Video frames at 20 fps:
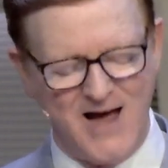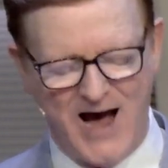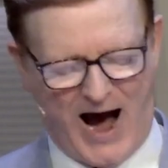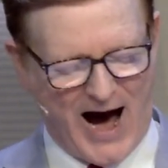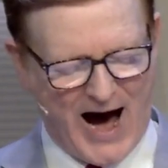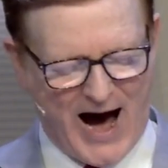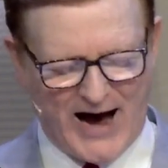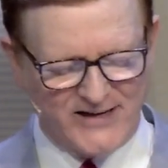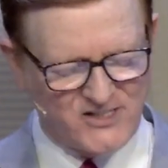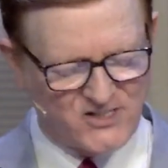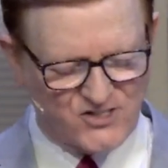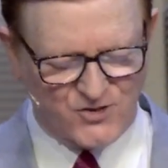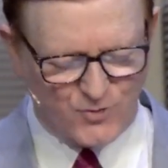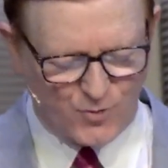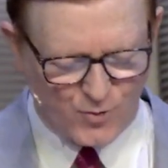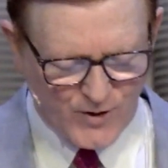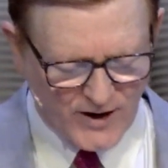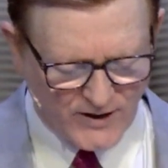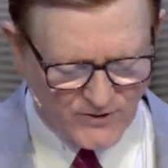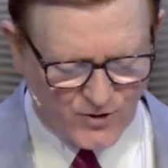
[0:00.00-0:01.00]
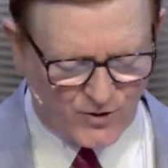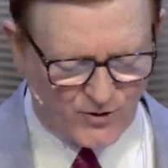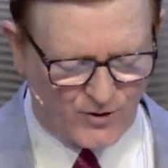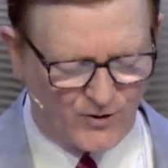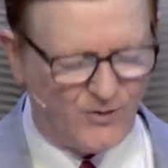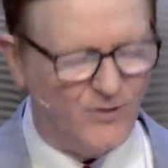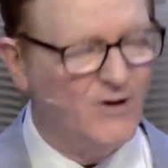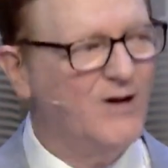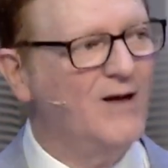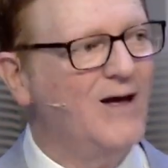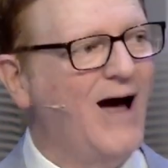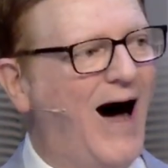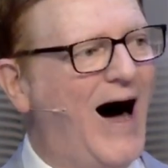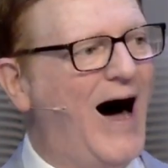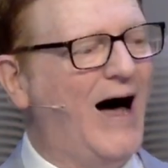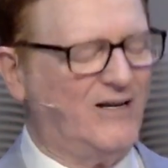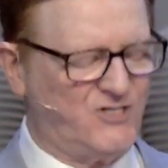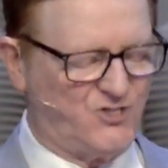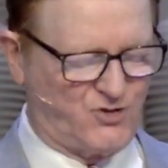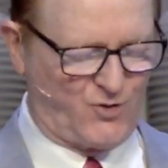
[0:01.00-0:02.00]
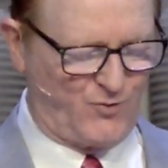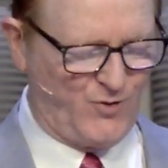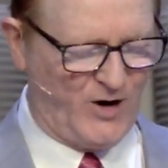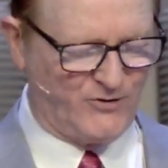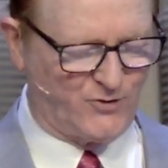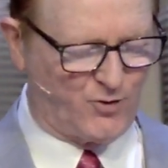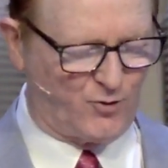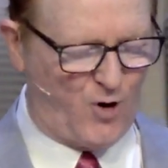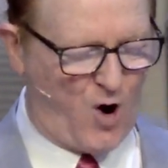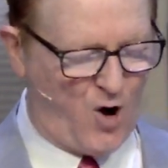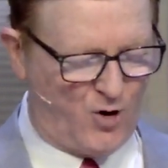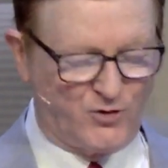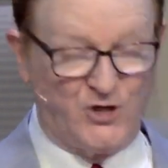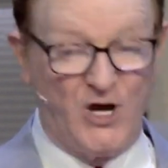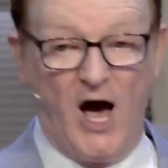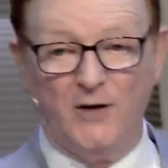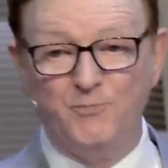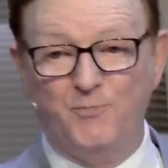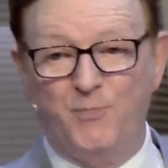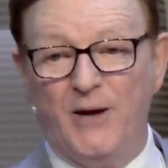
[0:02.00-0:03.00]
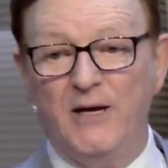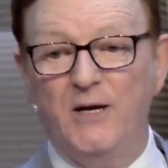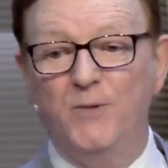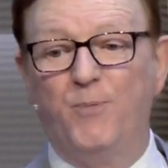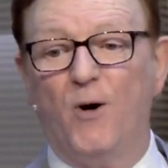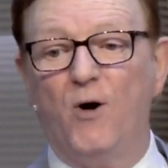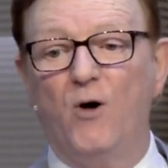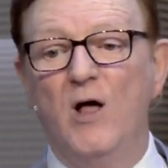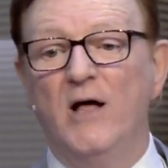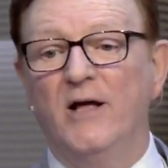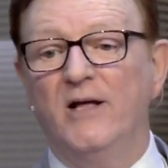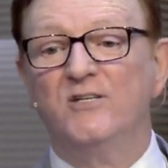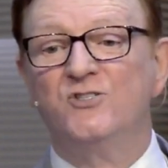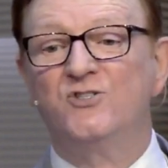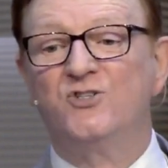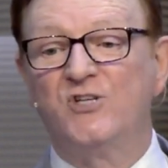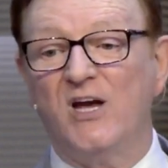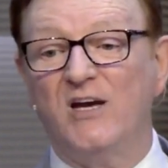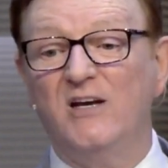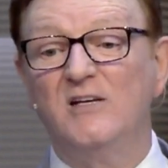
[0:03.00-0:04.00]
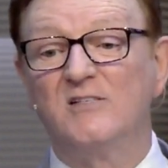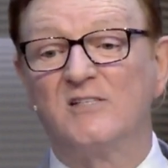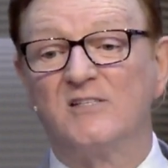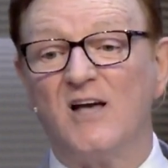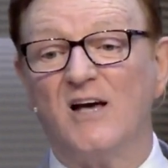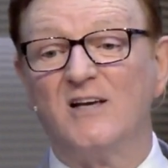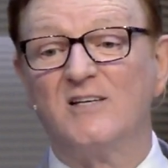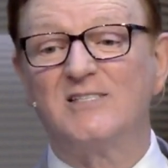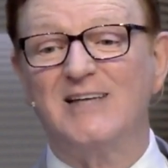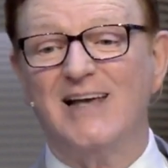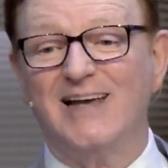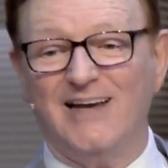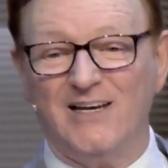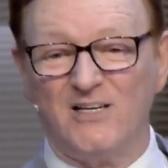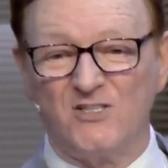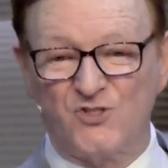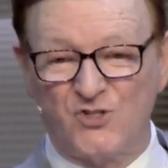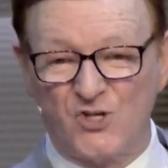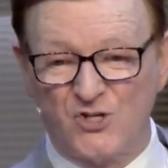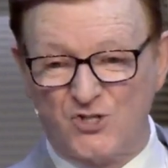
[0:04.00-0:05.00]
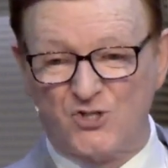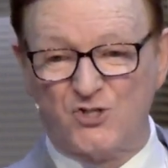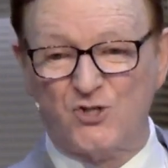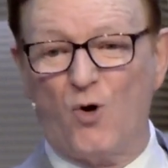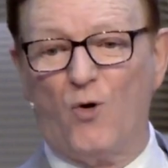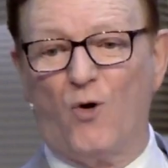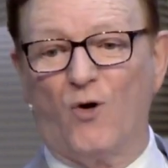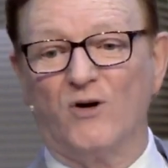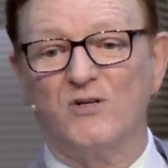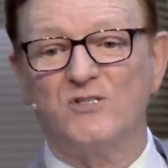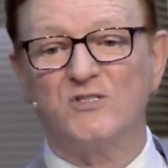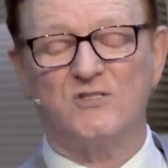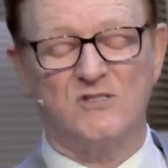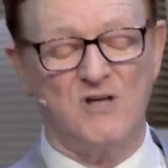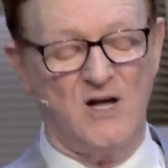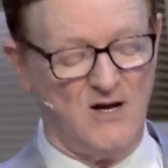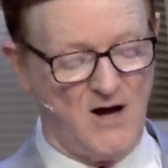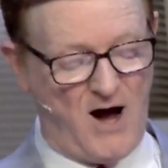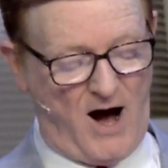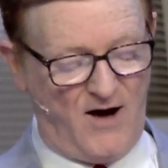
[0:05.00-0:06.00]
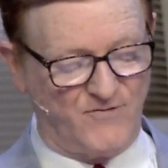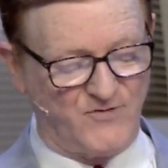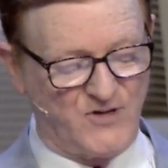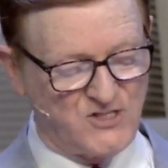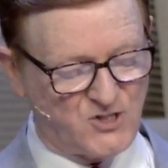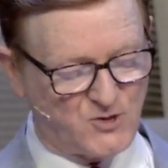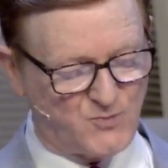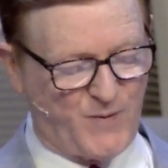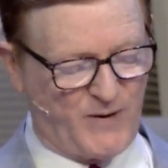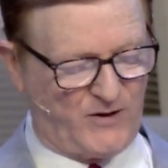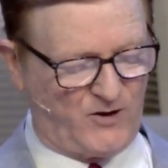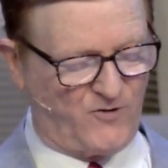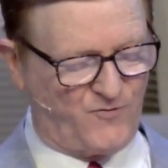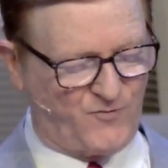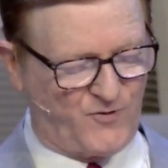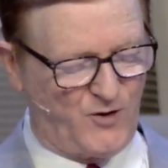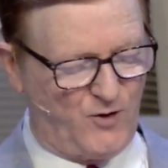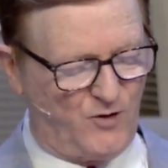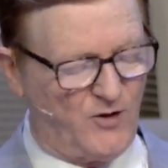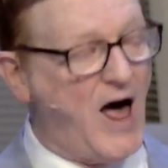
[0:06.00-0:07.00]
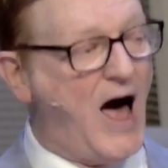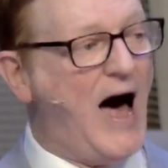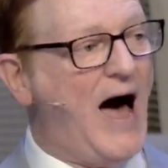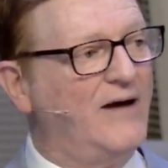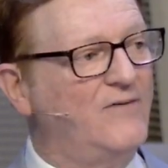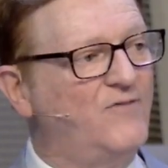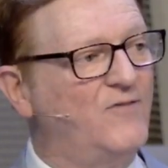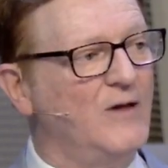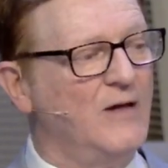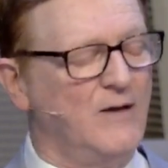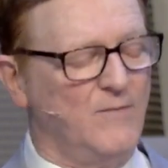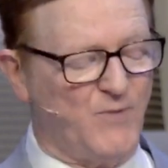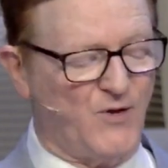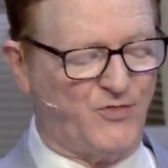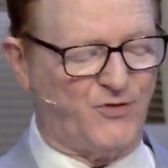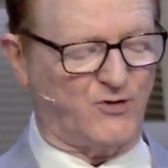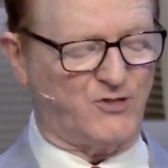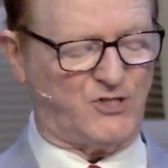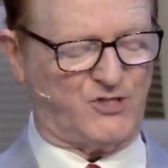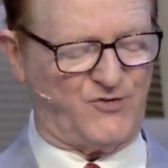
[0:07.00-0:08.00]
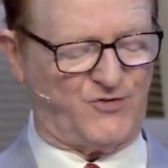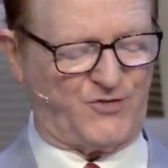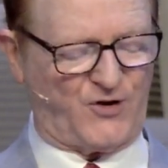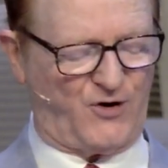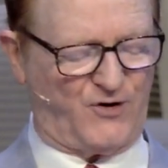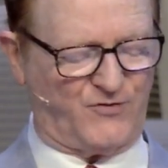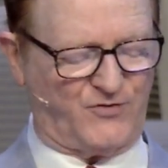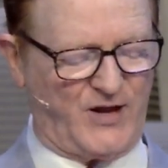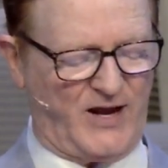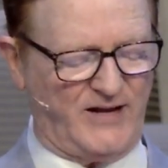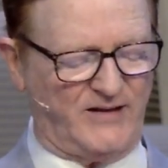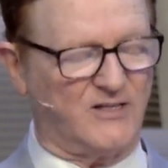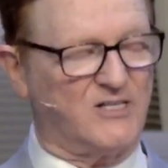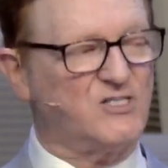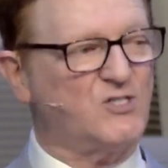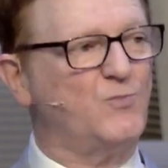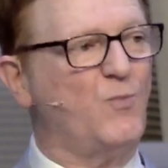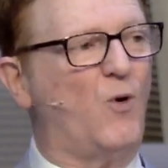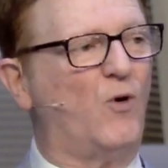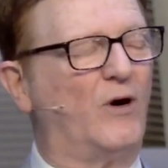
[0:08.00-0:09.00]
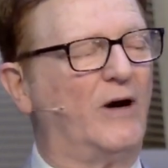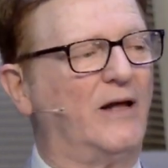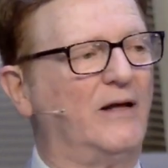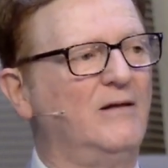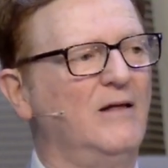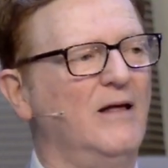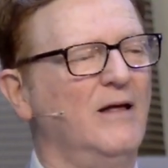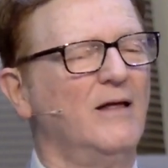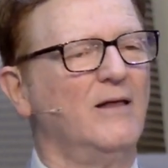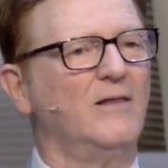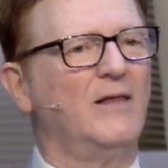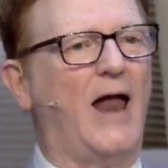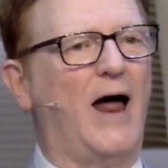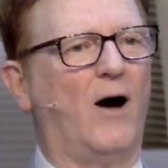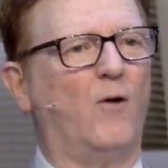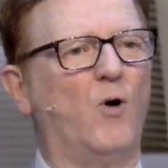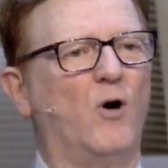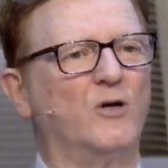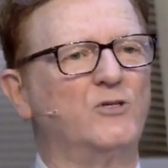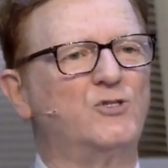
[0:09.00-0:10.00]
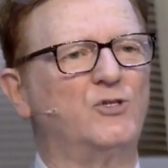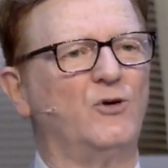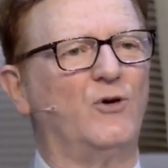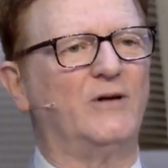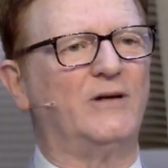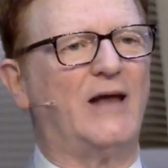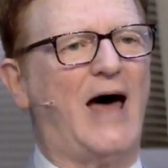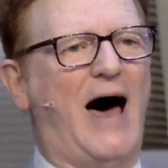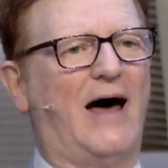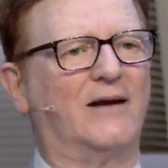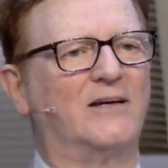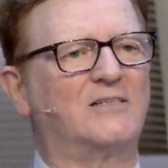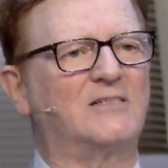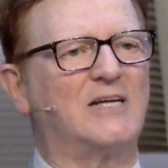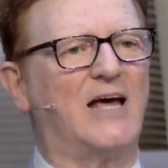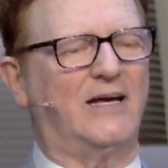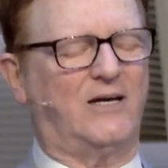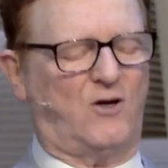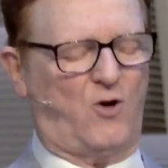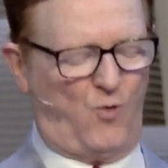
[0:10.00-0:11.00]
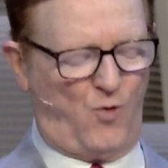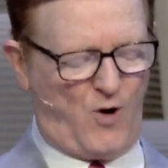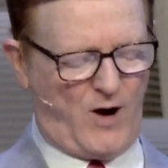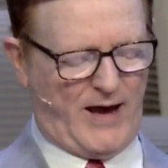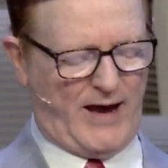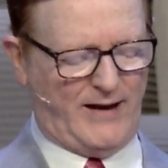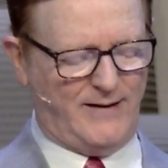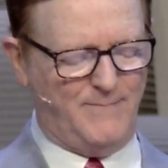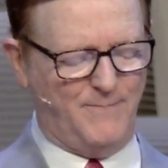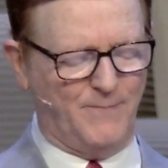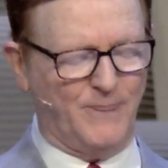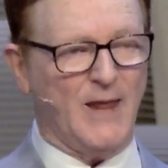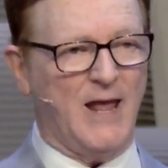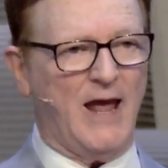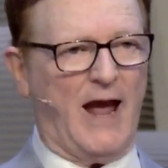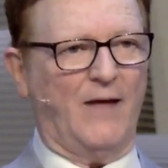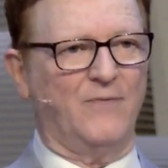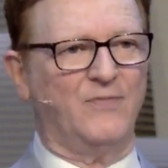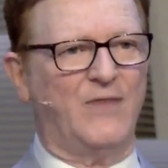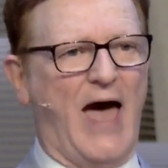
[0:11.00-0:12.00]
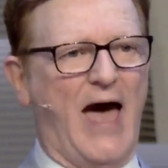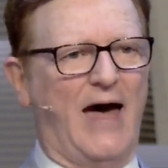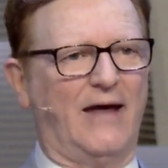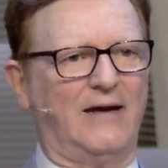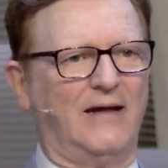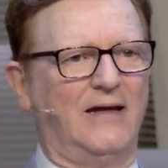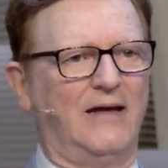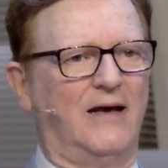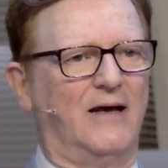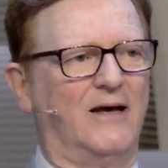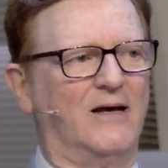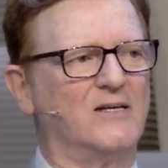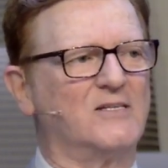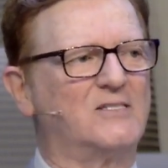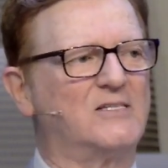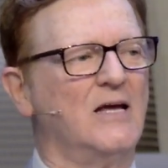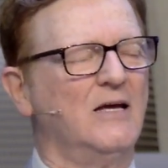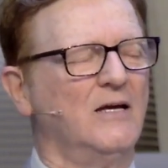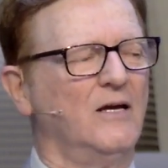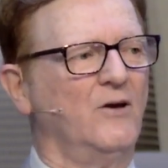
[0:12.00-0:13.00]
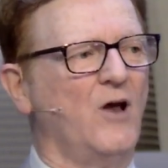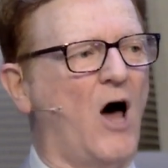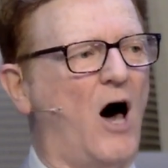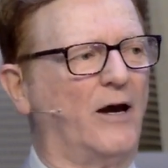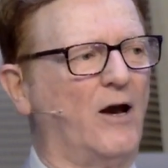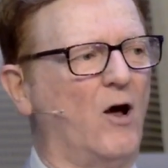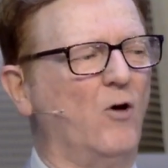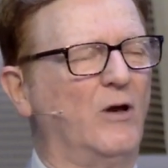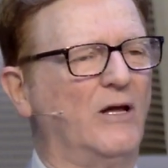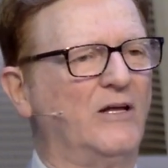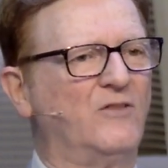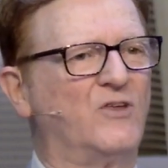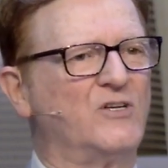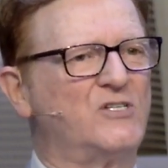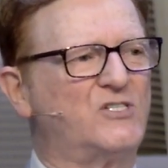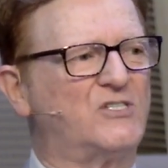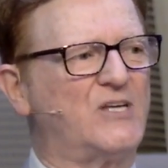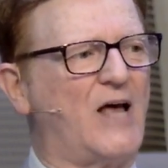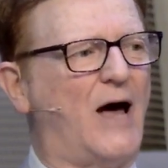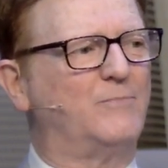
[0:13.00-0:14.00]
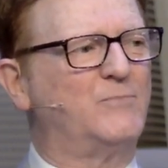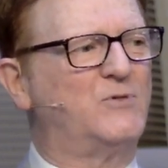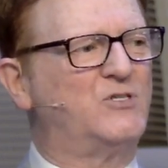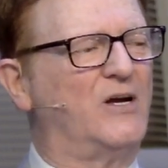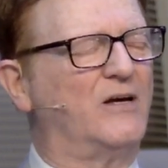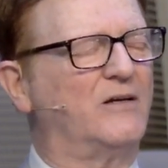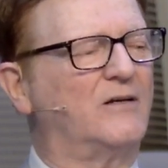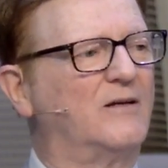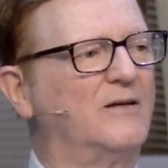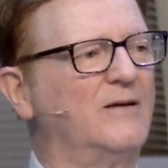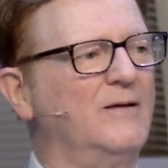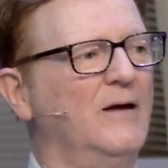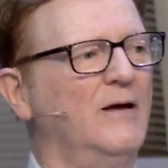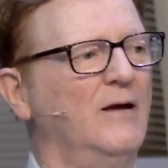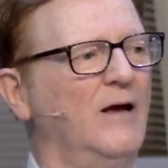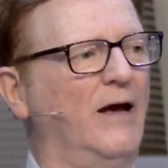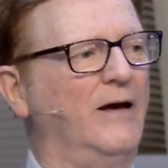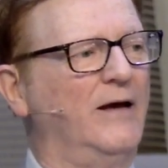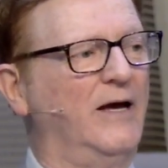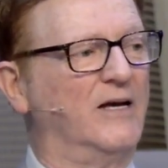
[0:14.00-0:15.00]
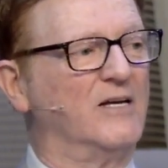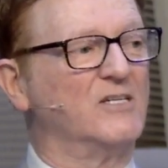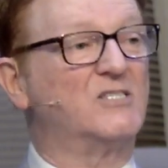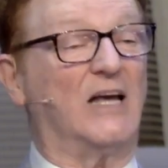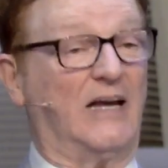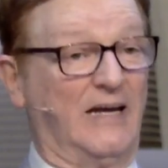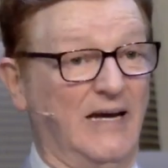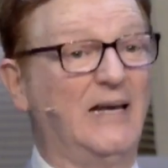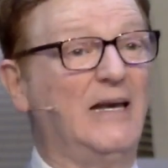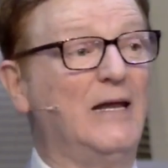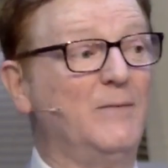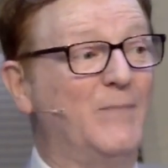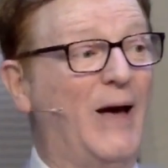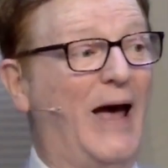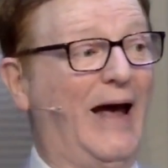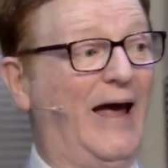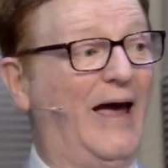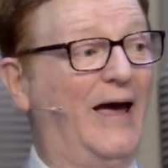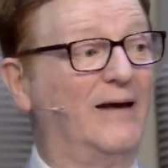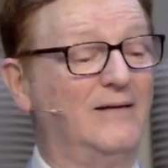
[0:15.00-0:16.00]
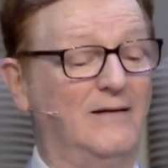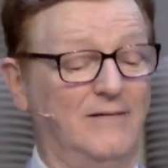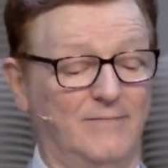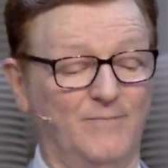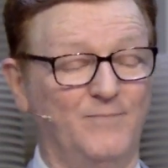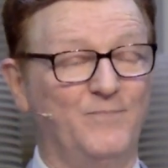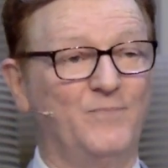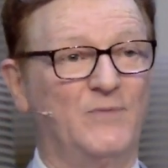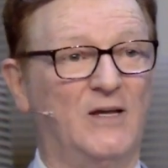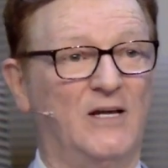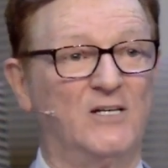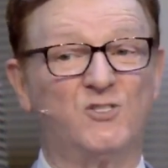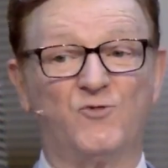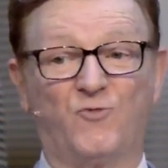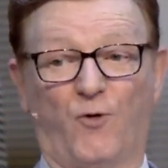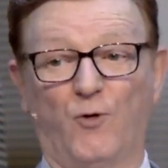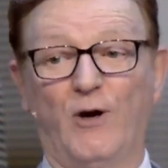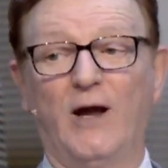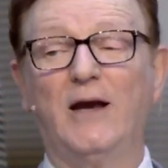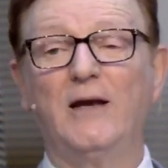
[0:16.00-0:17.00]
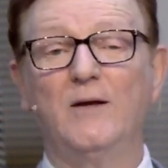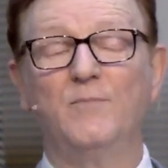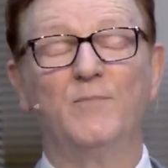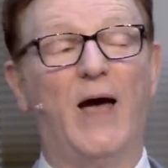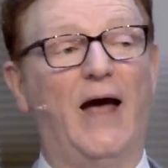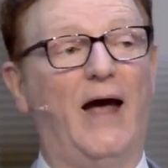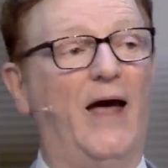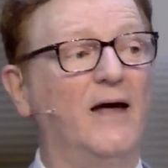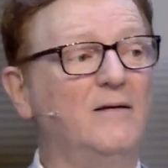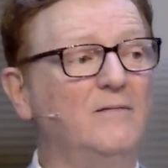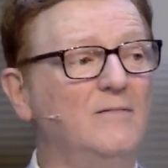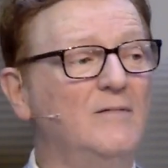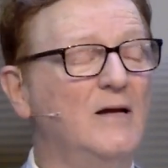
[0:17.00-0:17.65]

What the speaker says: I surrender all. Young people, Jesus is the source of the Spirit-filled life. But there's a third thing this morning that I want you and I to take away, and that is not only the subject is any man, it's for any man.